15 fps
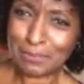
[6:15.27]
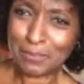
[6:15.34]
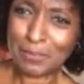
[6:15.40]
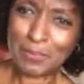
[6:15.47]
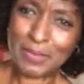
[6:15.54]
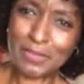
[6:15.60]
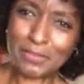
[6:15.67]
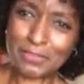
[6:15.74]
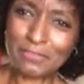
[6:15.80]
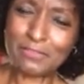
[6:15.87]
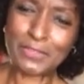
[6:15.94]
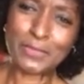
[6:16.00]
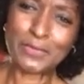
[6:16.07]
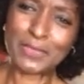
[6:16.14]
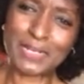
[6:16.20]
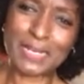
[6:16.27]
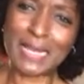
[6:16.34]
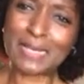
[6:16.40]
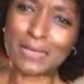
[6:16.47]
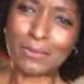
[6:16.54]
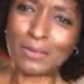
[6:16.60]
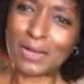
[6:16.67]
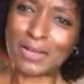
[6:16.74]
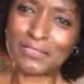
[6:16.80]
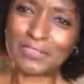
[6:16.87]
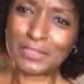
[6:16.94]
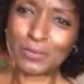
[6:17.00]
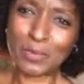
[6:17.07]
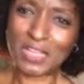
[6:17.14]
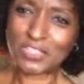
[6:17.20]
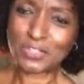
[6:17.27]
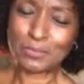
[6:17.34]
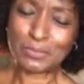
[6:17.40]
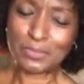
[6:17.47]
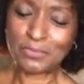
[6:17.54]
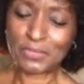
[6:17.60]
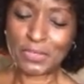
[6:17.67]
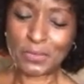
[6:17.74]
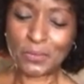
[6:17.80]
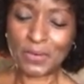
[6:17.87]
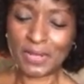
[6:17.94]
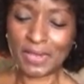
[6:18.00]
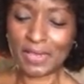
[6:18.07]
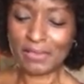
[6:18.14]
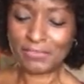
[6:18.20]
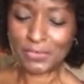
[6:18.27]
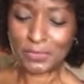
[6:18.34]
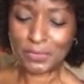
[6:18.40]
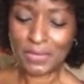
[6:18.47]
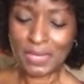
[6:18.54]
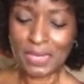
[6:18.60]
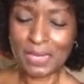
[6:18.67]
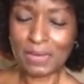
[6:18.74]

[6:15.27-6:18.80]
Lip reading: I'll prepare the food and I go off and watch a movie or what have you,